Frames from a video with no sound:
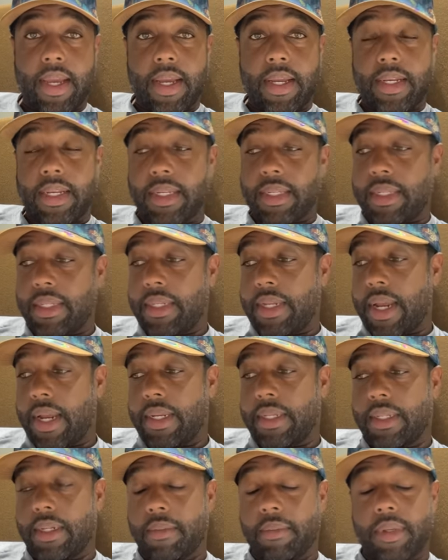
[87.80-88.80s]
This is not
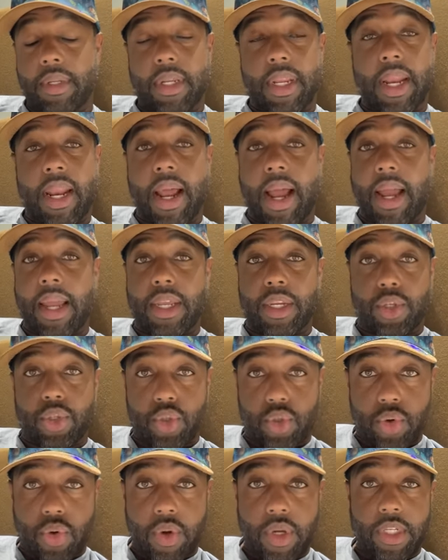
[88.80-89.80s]
something that I
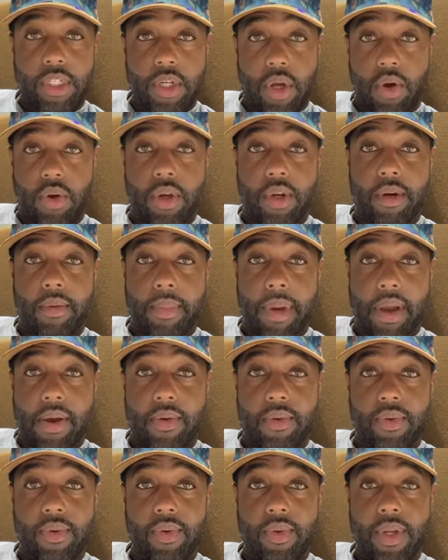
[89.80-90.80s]
enjoy talking about.
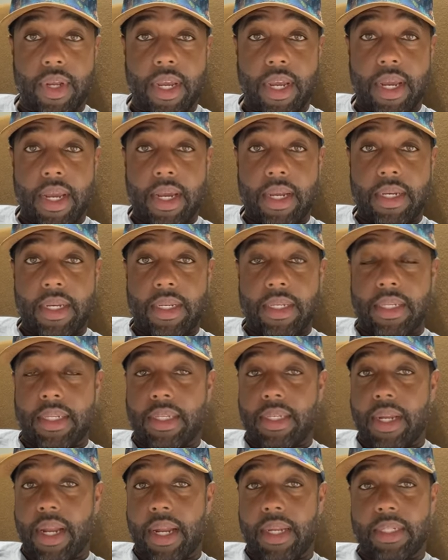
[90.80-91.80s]
This is
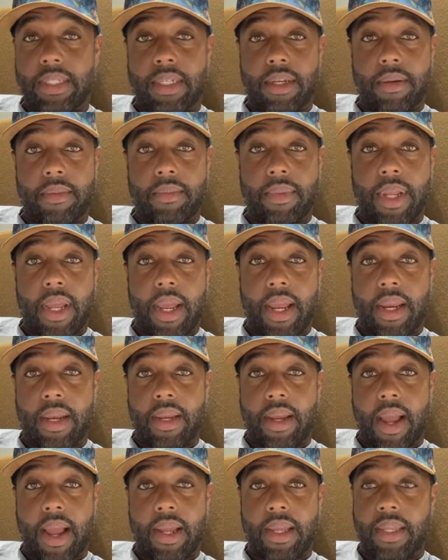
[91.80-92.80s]
not something that
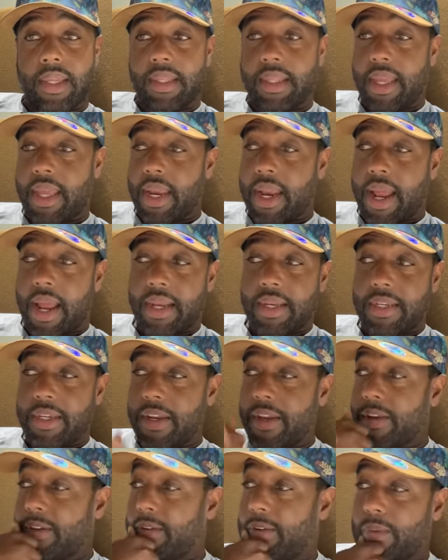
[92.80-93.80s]
I that I
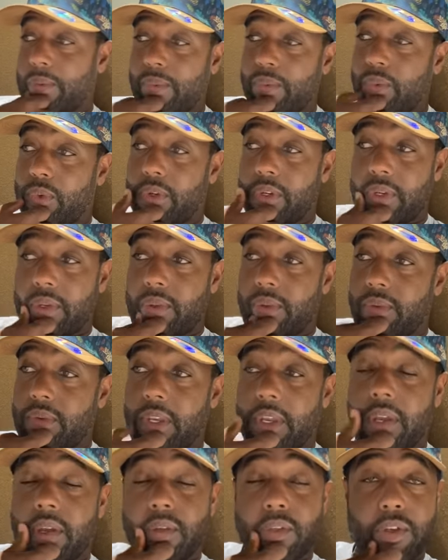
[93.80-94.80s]
just would
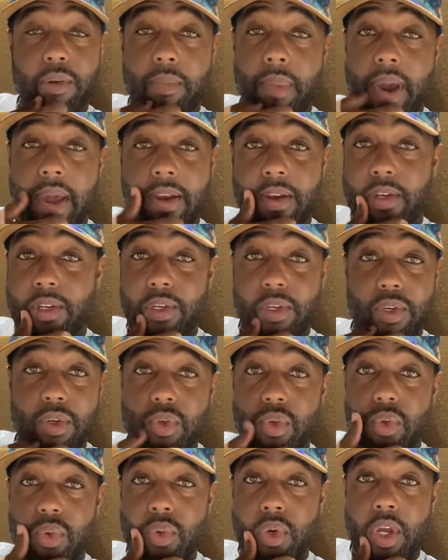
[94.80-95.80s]
tell somebody to
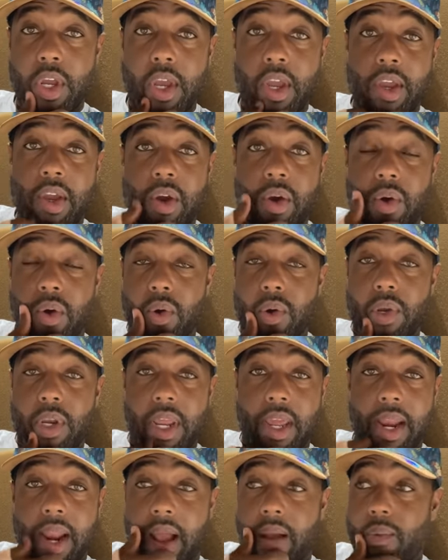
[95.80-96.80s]
do or
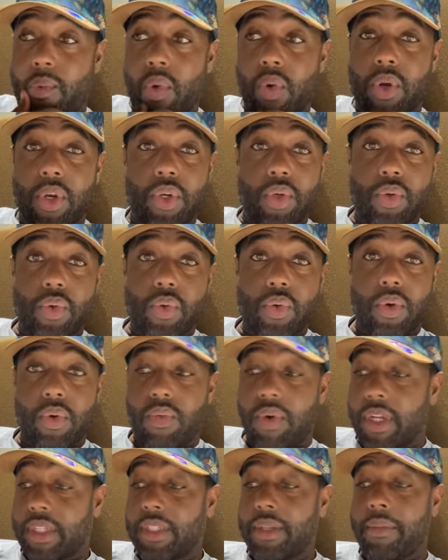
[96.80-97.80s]
that I want to do the
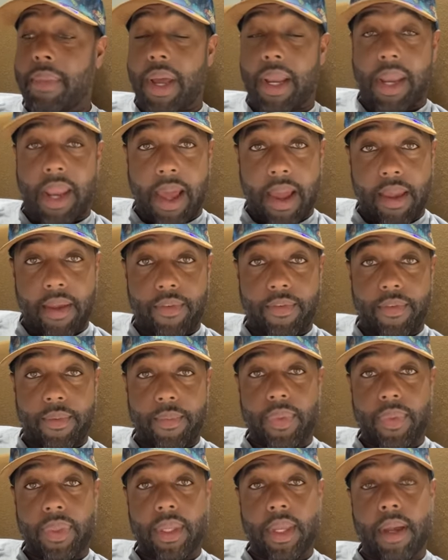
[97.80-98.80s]
rest of my life.
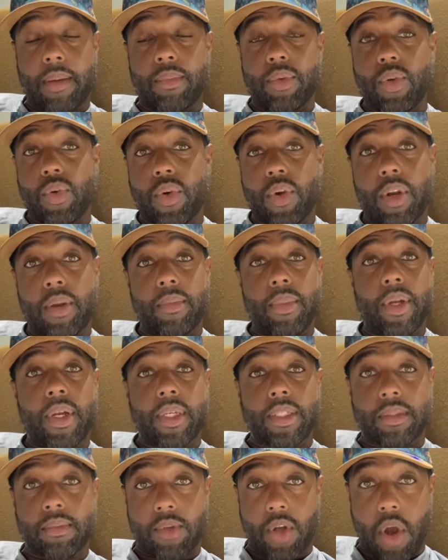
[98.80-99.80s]
I'm doing it
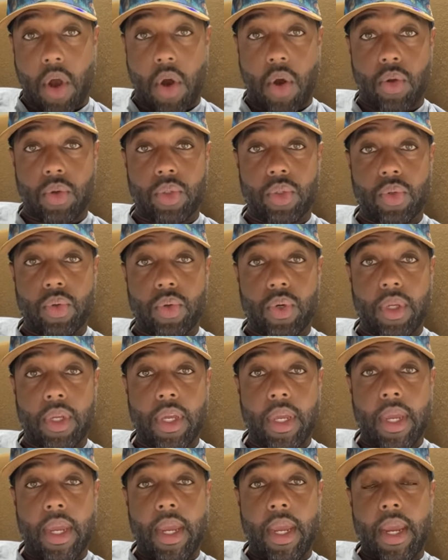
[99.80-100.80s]
because I'm called to it
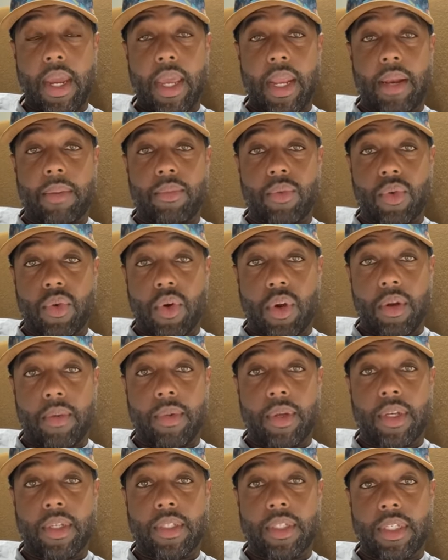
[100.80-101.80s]
and I'm doing it
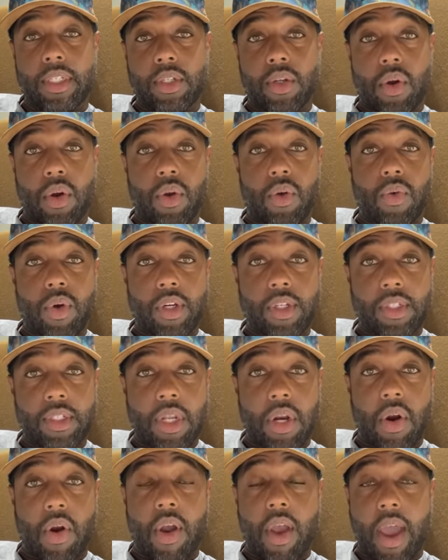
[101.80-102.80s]
because these are the questions that
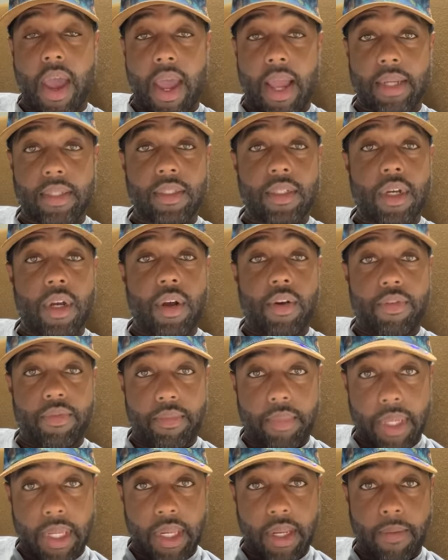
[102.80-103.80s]
are asked of
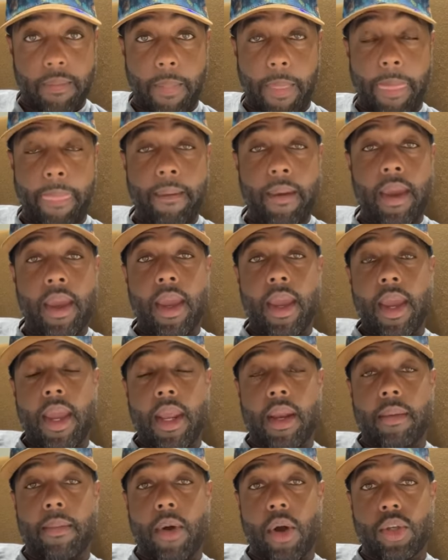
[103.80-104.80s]
me.
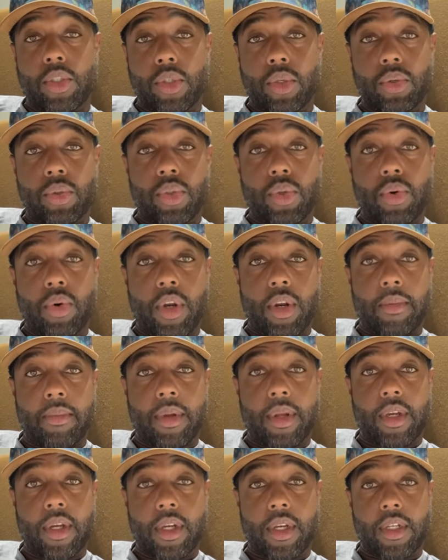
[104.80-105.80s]
And I'm also doing it
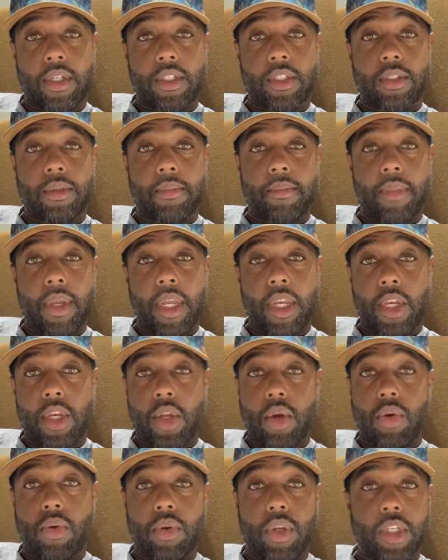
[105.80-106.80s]
because men
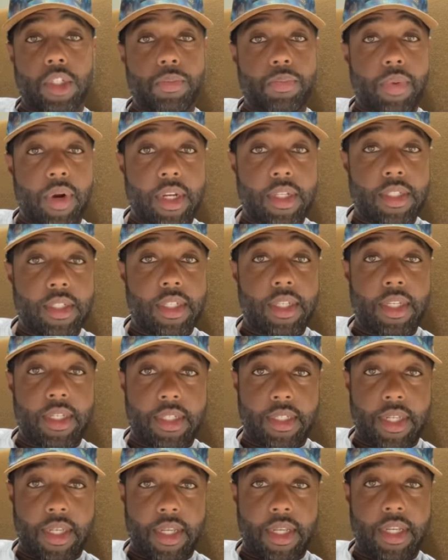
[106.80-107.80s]
don't express these
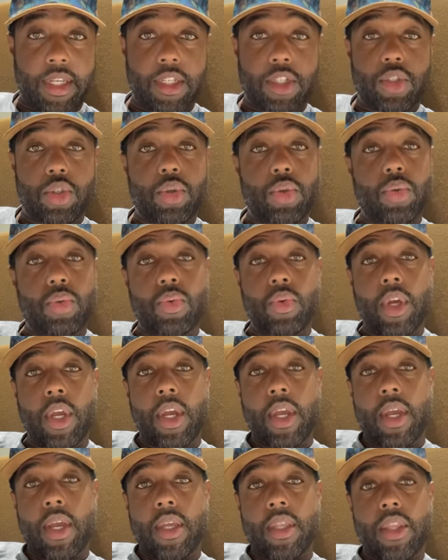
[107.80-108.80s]
things to
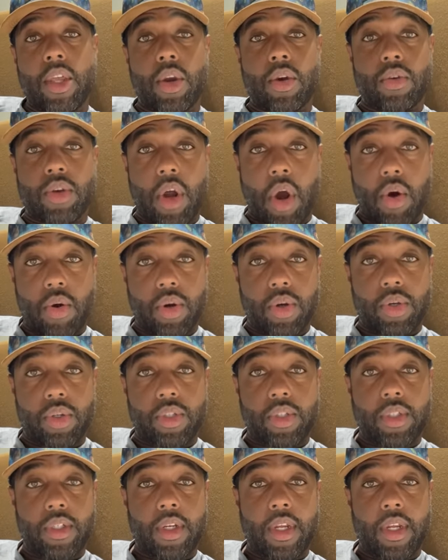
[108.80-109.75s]
their daughters.